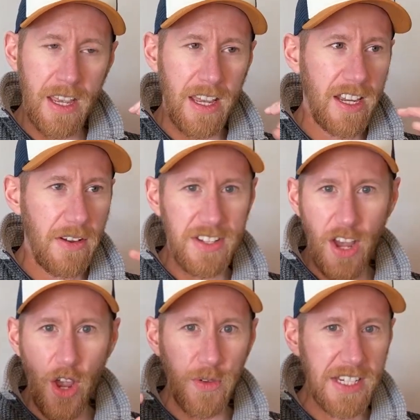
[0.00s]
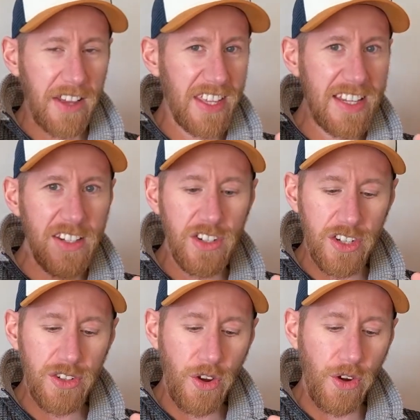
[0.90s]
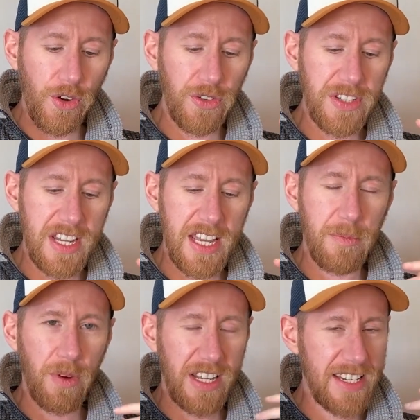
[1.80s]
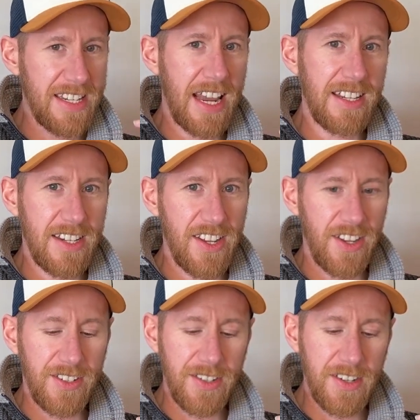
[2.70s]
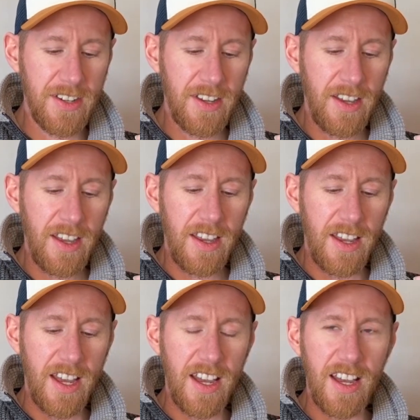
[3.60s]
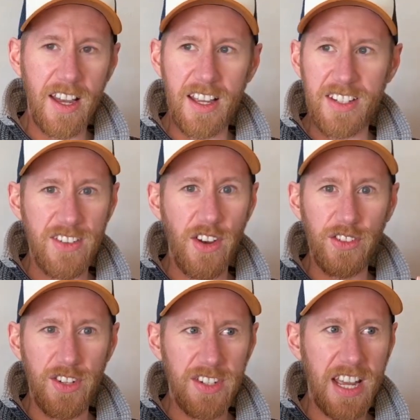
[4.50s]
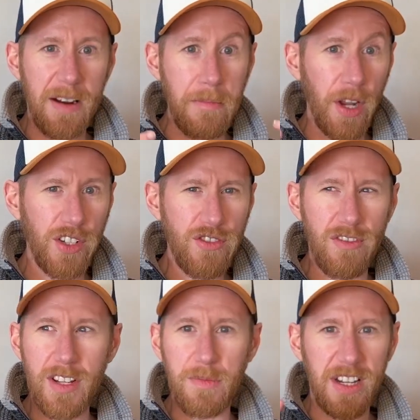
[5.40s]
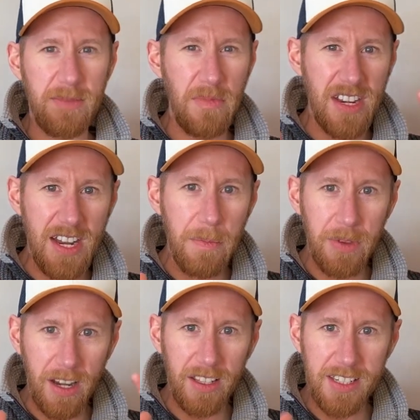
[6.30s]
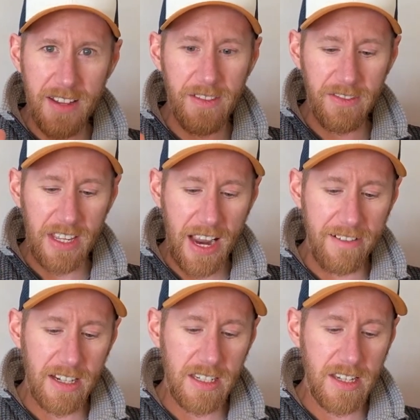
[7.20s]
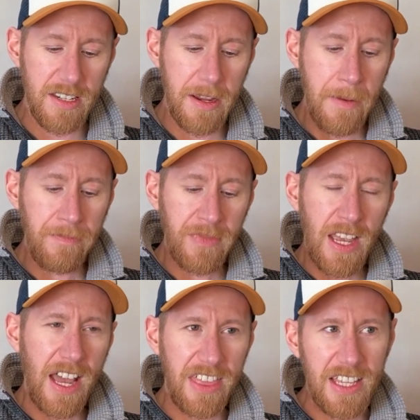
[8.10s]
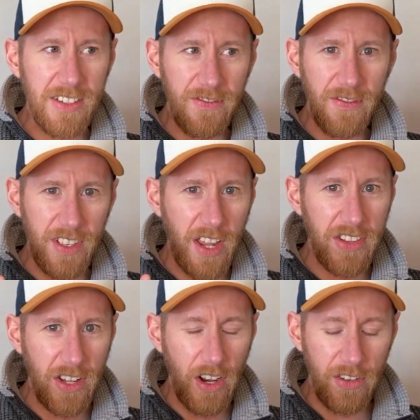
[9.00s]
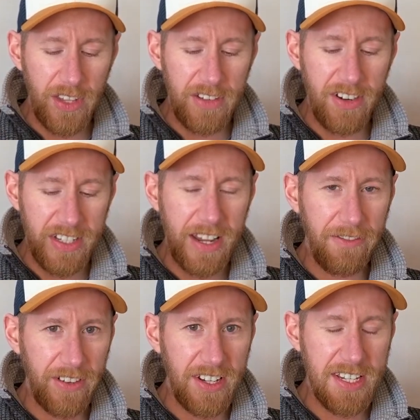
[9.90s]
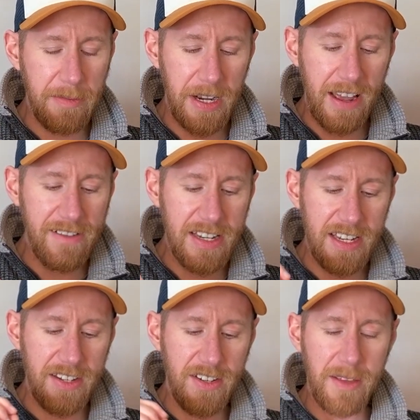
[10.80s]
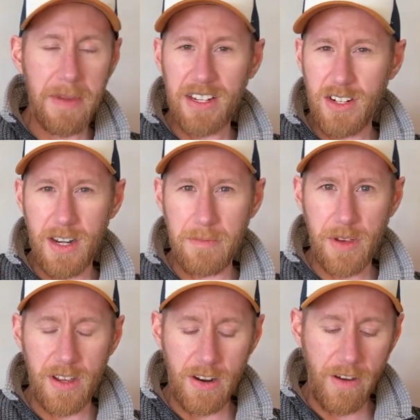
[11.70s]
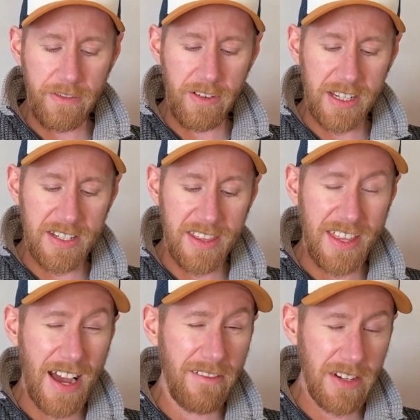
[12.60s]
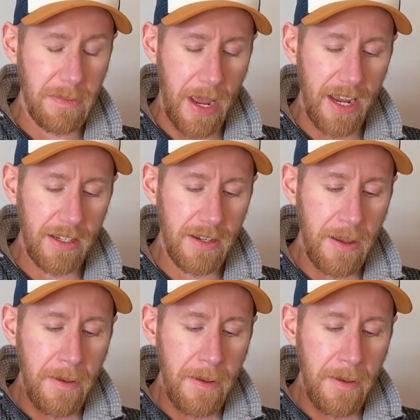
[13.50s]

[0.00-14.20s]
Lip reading: It's a hotel that isn't just haunted, but it's sentient. It's not just kind of monstrous, but it's manipulative of the characters. I think it's, you know, there are definite similarities to the mansion in Burnt Offerings in that respect.